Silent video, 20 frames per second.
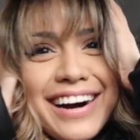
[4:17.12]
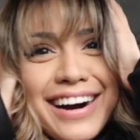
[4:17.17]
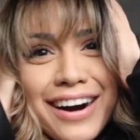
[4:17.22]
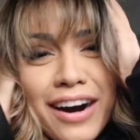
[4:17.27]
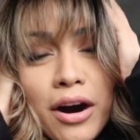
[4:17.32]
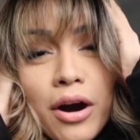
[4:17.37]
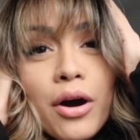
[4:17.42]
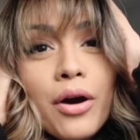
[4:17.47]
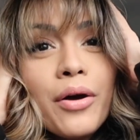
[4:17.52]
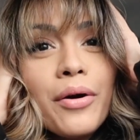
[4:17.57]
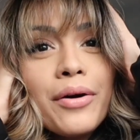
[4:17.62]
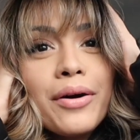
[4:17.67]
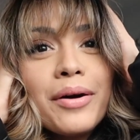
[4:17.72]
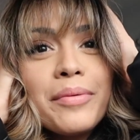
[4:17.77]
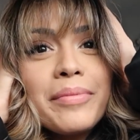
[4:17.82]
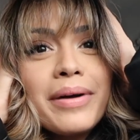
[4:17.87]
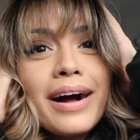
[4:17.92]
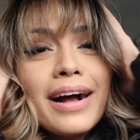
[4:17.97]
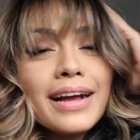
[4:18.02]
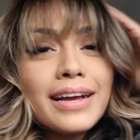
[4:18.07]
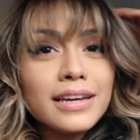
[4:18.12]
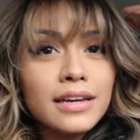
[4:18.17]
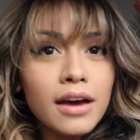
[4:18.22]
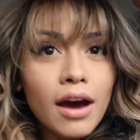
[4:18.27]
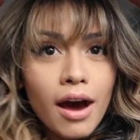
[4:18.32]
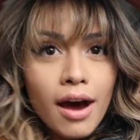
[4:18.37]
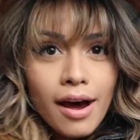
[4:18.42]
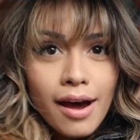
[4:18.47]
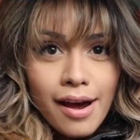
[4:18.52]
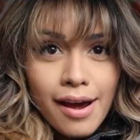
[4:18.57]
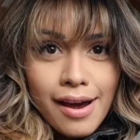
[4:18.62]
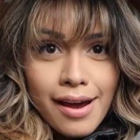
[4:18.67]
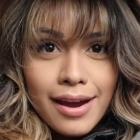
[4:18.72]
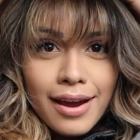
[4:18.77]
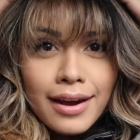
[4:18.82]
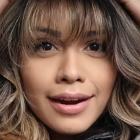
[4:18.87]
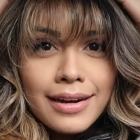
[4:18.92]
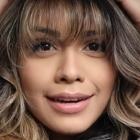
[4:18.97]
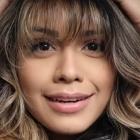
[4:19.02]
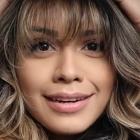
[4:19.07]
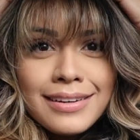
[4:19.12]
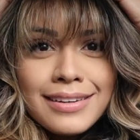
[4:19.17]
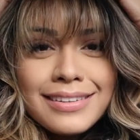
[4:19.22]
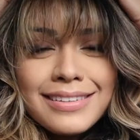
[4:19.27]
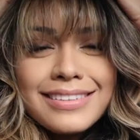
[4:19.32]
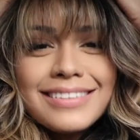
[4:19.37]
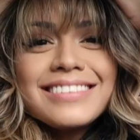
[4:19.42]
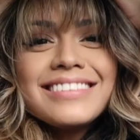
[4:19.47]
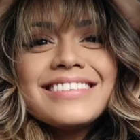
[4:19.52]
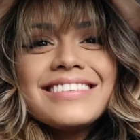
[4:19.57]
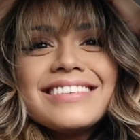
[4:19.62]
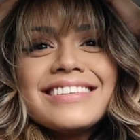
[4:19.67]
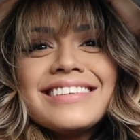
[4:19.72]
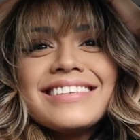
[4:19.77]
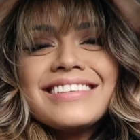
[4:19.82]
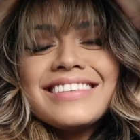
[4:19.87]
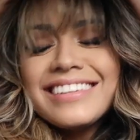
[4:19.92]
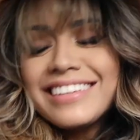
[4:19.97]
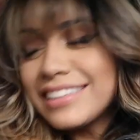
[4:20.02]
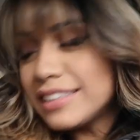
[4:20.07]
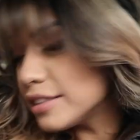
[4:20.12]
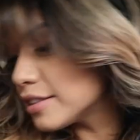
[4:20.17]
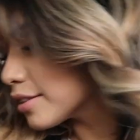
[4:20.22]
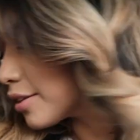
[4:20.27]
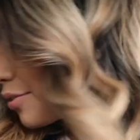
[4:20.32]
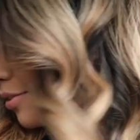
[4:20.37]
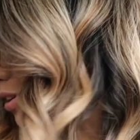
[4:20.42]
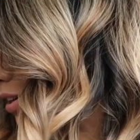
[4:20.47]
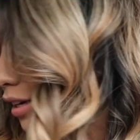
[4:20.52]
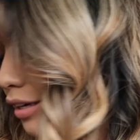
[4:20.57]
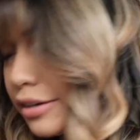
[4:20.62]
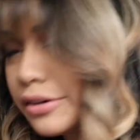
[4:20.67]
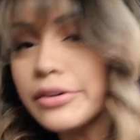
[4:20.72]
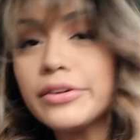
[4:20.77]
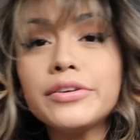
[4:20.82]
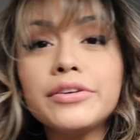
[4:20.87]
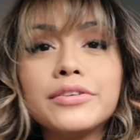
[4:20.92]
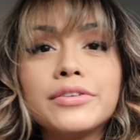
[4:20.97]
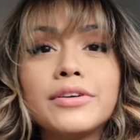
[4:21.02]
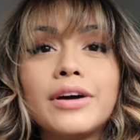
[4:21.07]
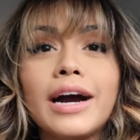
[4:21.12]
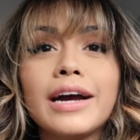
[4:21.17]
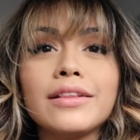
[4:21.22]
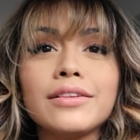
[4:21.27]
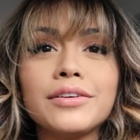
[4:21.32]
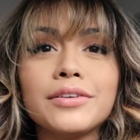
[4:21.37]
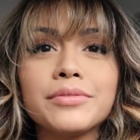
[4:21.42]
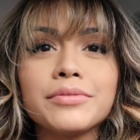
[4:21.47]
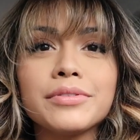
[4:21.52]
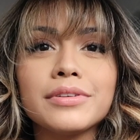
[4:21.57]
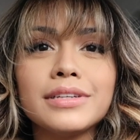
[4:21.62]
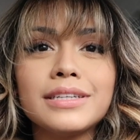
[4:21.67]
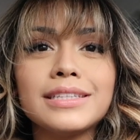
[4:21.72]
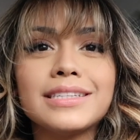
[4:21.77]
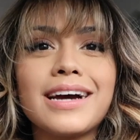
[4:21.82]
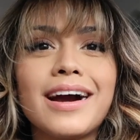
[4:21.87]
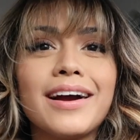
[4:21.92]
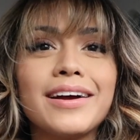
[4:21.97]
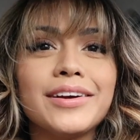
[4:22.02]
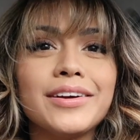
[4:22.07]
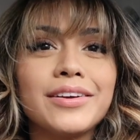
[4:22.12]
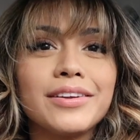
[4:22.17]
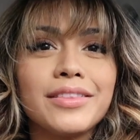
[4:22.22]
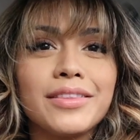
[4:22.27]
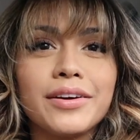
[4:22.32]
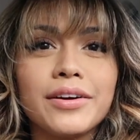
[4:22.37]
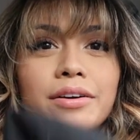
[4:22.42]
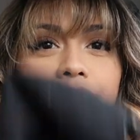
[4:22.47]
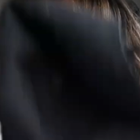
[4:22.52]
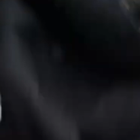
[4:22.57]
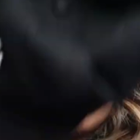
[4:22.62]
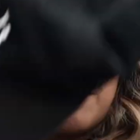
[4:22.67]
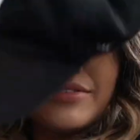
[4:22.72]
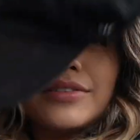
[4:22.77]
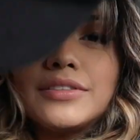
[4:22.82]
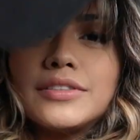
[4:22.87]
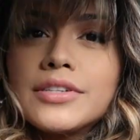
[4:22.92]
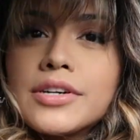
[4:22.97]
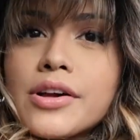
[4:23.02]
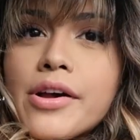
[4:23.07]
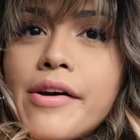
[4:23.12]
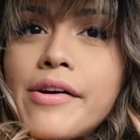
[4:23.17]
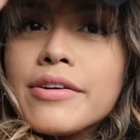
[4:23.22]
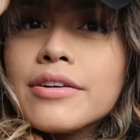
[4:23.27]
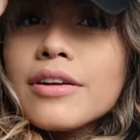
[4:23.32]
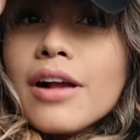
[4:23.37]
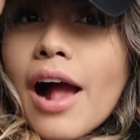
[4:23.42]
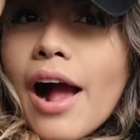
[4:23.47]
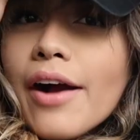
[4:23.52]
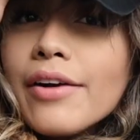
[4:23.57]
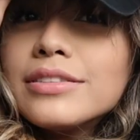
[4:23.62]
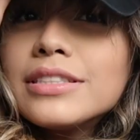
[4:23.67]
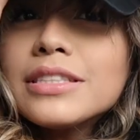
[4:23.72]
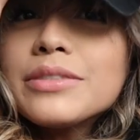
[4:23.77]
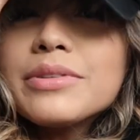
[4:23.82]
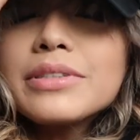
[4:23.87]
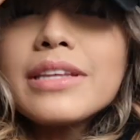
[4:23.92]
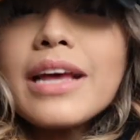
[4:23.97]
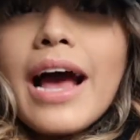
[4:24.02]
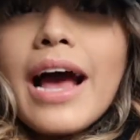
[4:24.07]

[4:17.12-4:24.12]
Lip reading: Oh my god. It's so cute. I look really tired though. How is it with